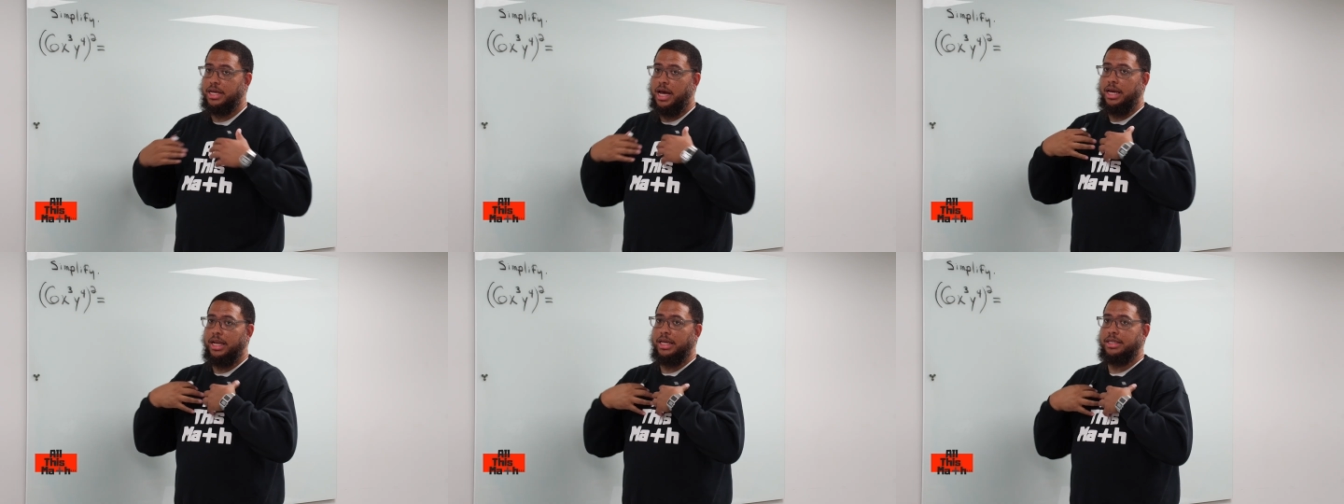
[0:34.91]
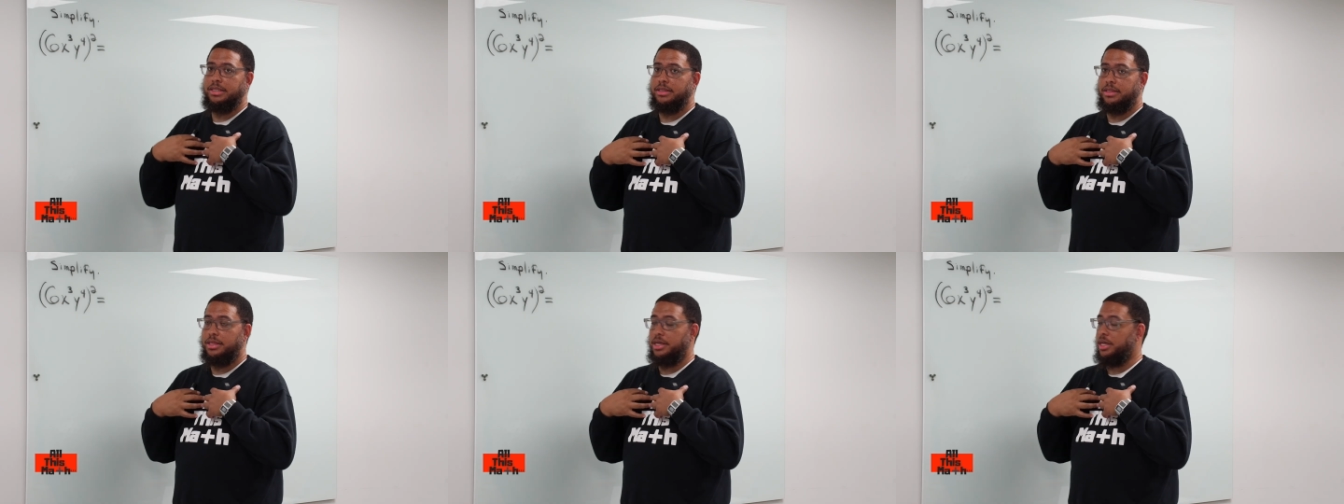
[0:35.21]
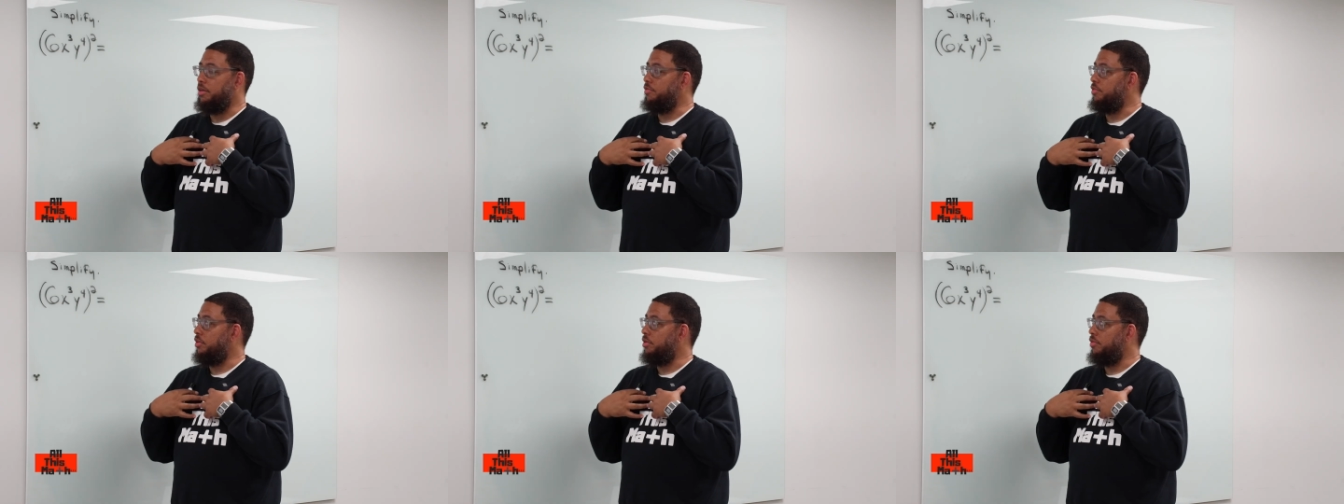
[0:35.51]
how I like to
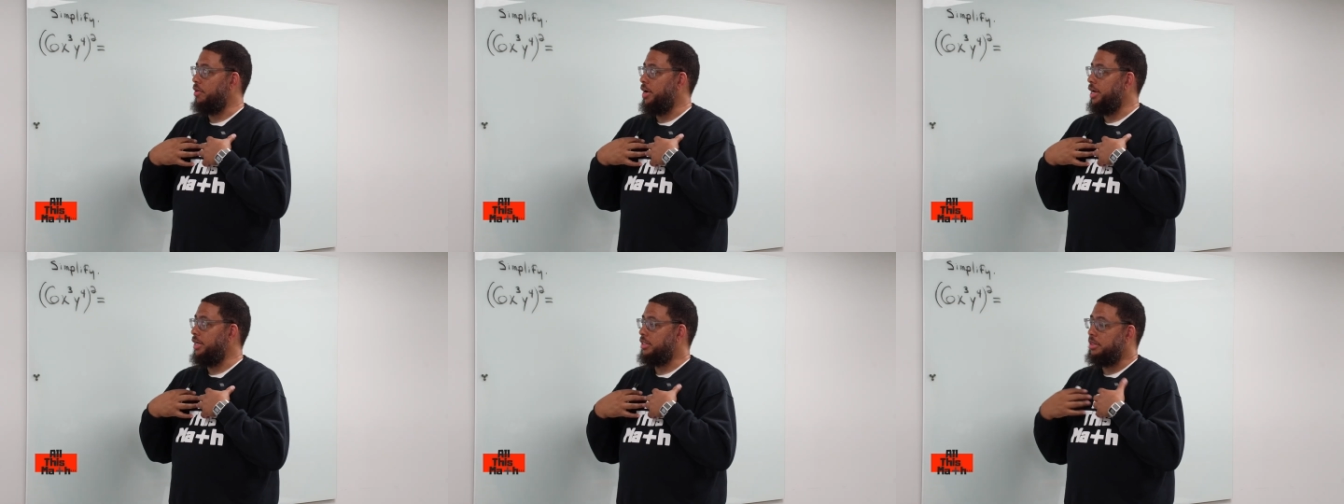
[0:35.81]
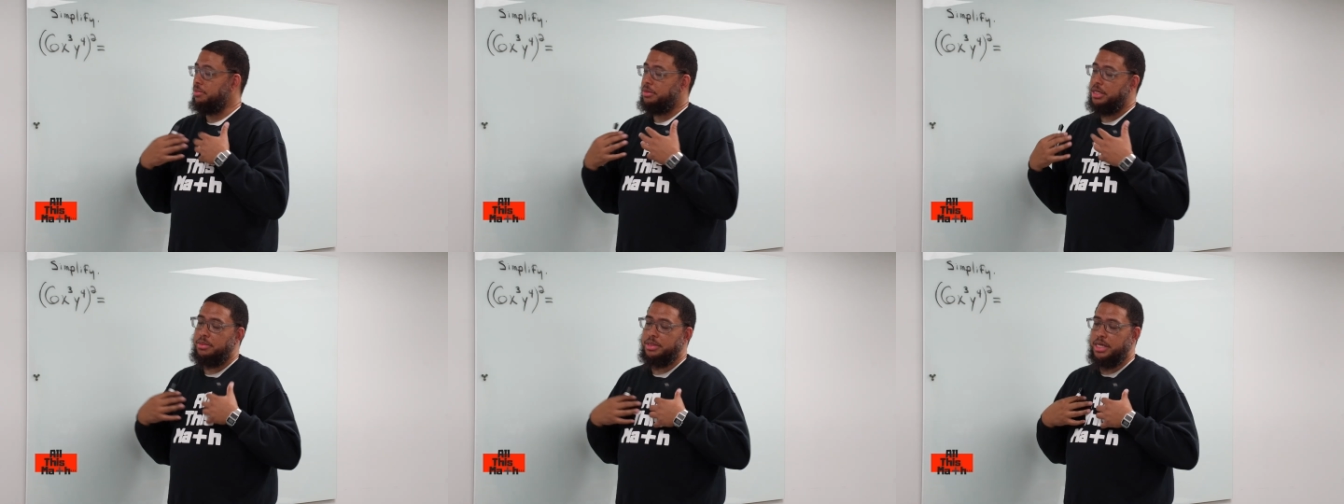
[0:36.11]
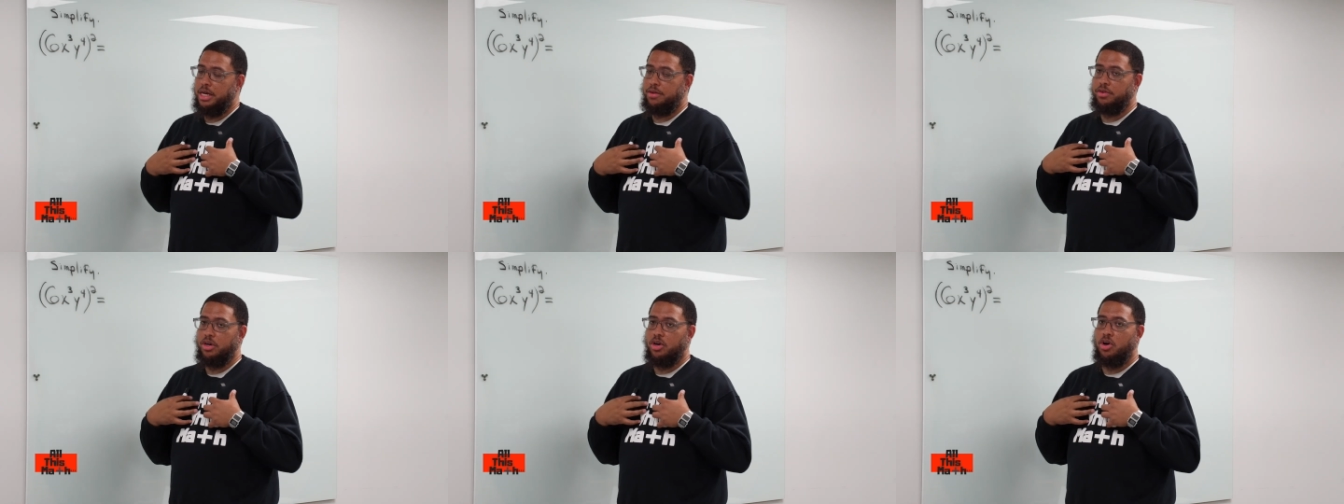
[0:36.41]
think of it, right? Sometimes
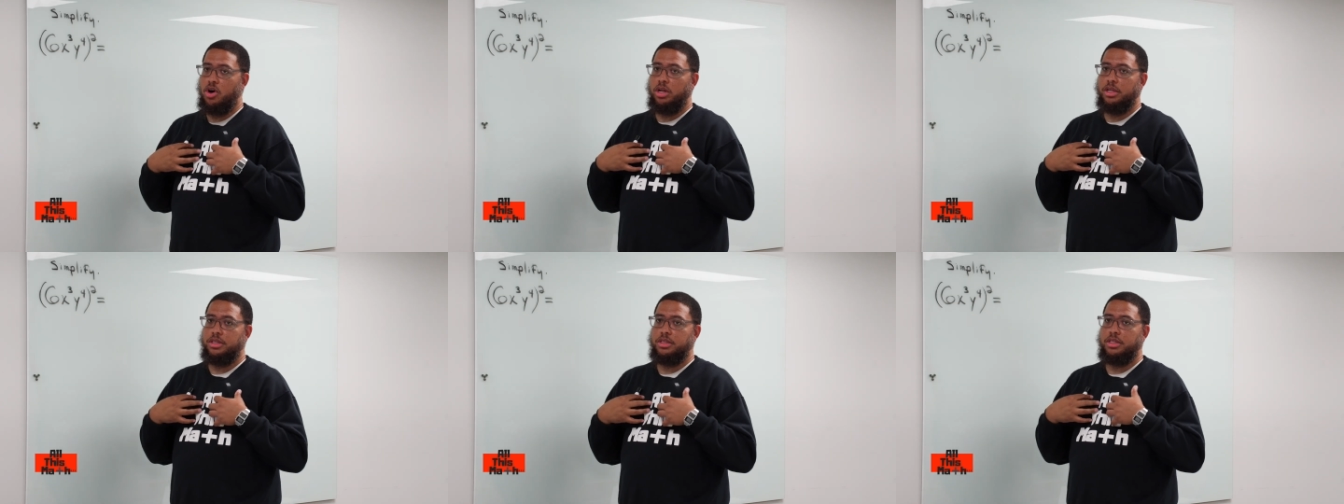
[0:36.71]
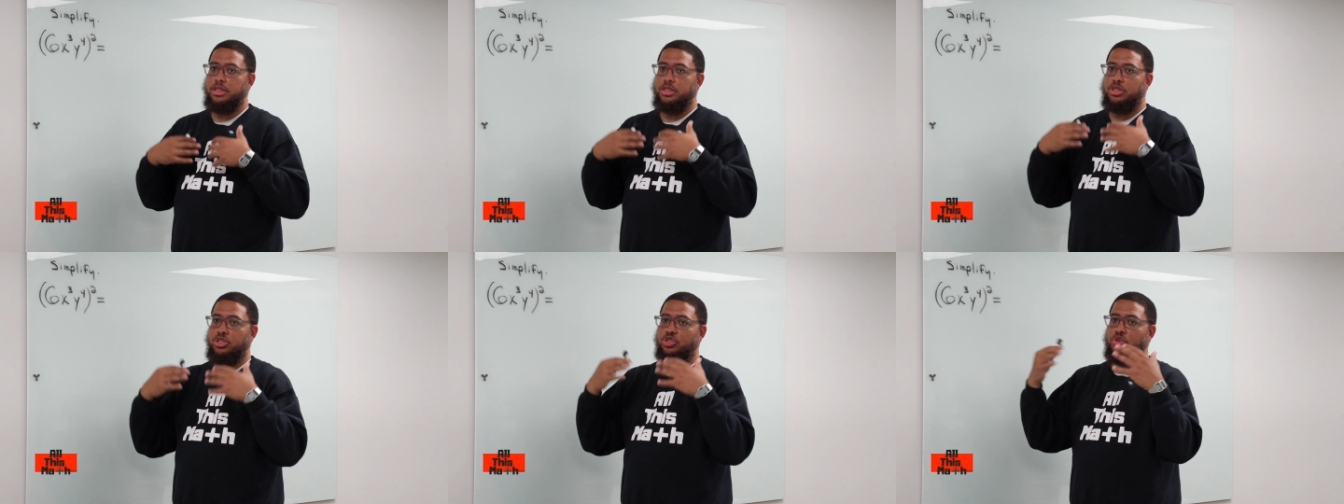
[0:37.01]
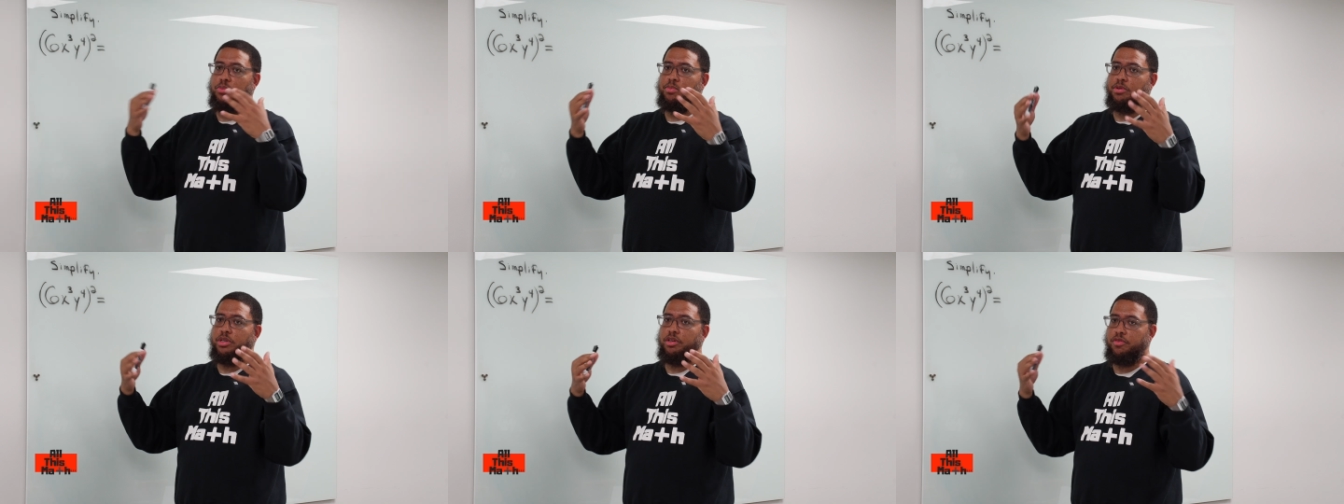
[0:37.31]
I even call it the
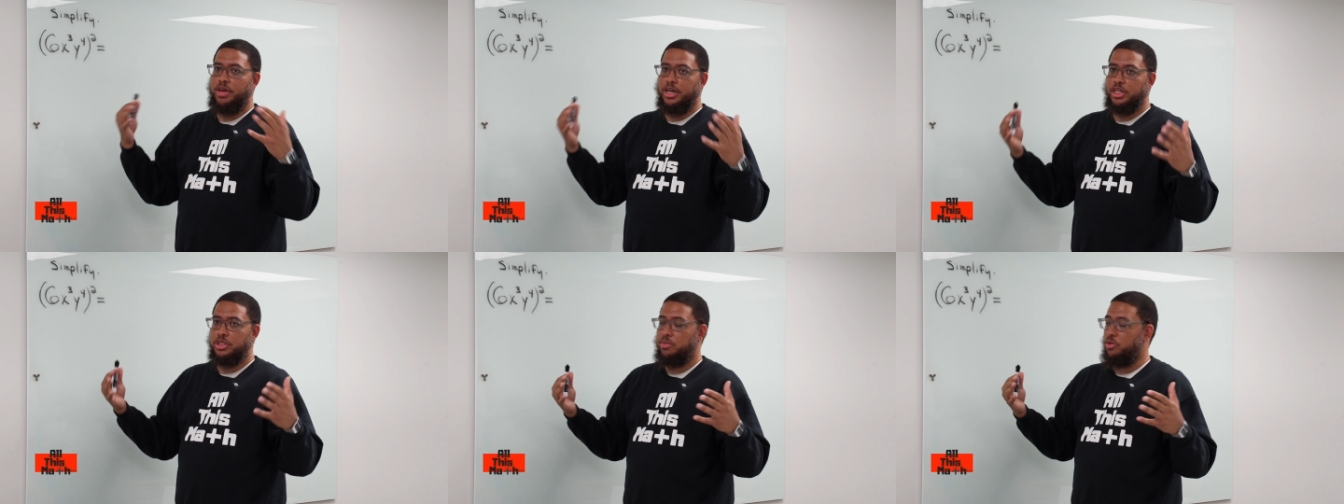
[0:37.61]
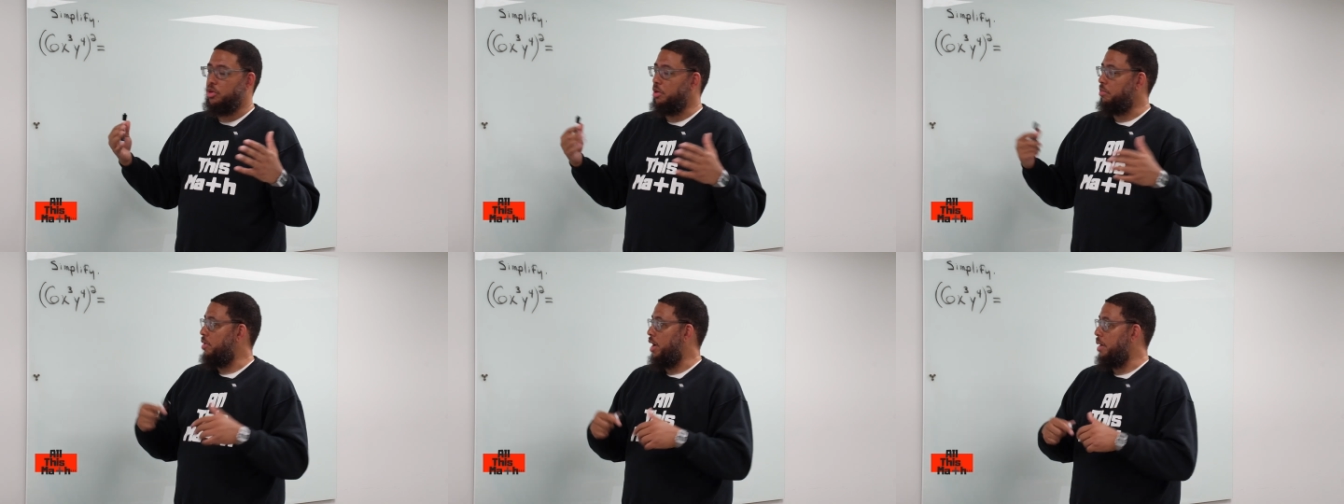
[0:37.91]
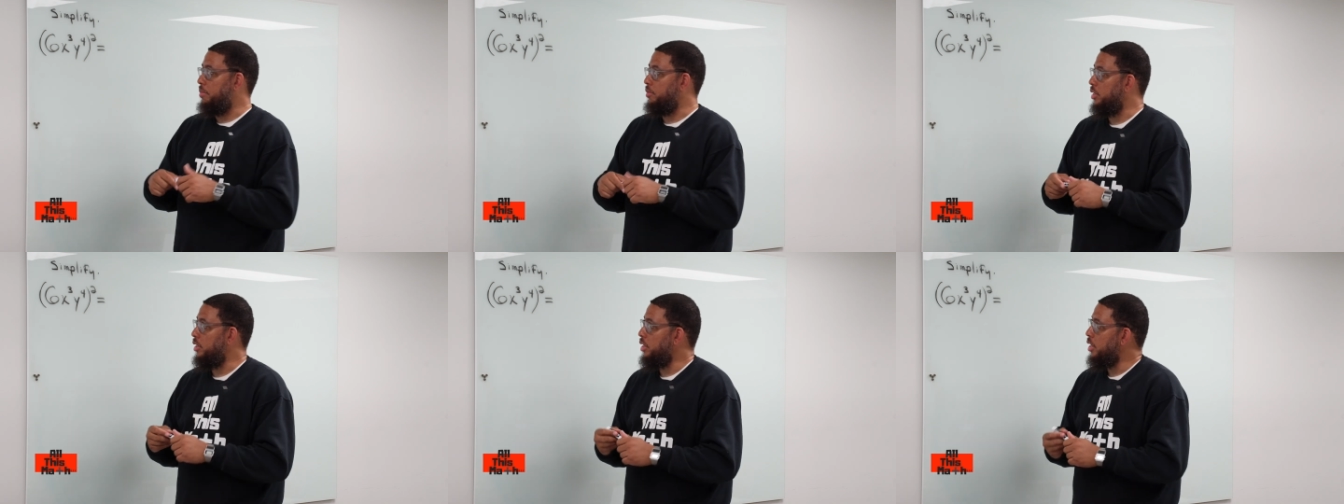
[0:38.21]
distributive exponent
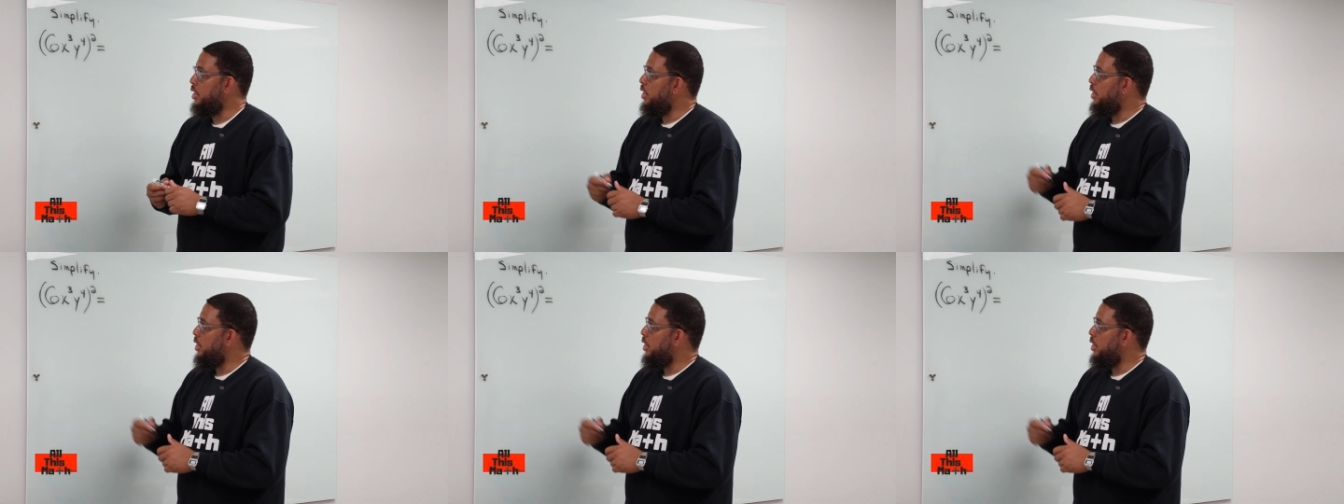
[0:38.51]
property,